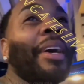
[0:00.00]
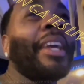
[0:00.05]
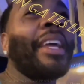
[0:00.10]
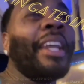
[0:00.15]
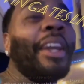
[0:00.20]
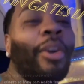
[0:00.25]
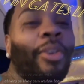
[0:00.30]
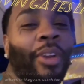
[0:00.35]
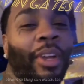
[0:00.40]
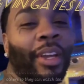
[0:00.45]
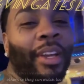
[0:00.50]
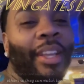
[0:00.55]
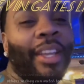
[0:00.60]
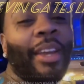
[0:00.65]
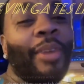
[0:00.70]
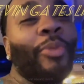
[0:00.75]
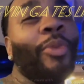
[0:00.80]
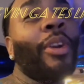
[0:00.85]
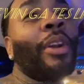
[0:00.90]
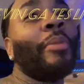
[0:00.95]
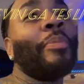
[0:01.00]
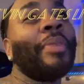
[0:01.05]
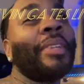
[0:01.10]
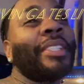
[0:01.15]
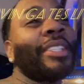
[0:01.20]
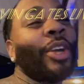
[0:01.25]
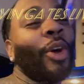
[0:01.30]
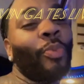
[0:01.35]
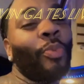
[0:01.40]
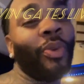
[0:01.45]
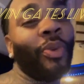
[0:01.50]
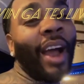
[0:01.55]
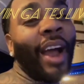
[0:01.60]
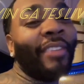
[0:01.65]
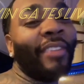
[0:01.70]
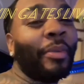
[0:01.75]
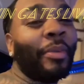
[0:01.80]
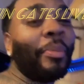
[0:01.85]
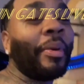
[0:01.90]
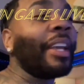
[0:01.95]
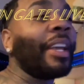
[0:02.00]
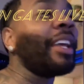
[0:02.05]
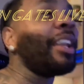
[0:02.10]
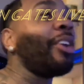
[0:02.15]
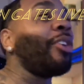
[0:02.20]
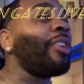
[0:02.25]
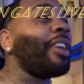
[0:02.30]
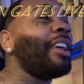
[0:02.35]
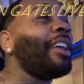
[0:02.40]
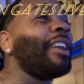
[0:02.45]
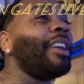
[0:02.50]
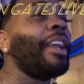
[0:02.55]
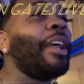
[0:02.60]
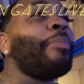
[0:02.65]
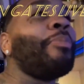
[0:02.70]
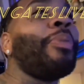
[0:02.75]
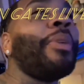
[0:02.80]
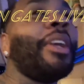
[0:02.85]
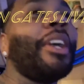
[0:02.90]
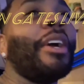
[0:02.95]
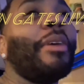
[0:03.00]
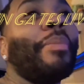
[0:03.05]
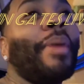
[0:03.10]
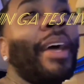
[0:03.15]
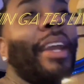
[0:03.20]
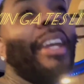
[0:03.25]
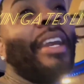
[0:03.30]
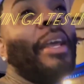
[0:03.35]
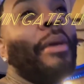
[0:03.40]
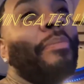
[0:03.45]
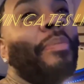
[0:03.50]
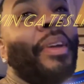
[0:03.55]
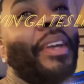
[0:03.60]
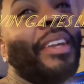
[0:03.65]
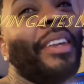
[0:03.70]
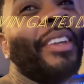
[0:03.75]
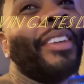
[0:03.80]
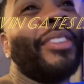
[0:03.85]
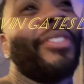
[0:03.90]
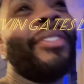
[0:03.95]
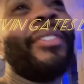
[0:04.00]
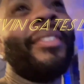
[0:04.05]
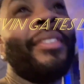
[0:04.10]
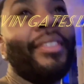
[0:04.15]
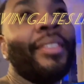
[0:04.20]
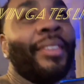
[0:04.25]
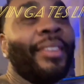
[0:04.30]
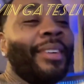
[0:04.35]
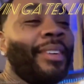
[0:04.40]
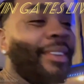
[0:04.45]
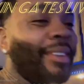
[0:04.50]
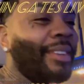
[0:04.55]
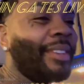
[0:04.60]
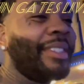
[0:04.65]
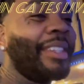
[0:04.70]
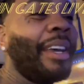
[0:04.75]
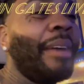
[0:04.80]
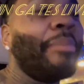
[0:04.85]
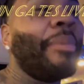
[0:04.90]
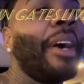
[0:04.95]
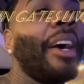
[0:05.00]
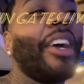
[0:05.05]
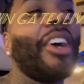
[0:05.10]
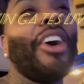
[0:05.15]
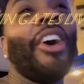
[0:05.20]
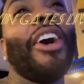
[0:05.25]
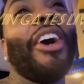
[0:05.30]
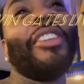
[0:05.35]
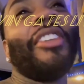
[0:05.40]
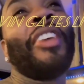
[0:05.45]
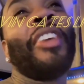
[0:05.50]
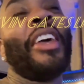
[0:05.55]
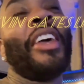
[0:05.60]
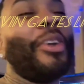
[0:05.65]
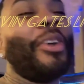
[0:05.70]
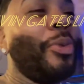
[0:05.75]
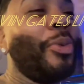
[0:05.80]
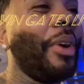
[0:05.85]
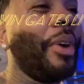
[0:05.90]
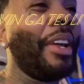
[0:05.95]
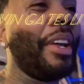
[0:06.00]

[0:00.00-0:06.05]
get on it. Want to be so private, but get on the internet and put everybody in their business. My God, take it away.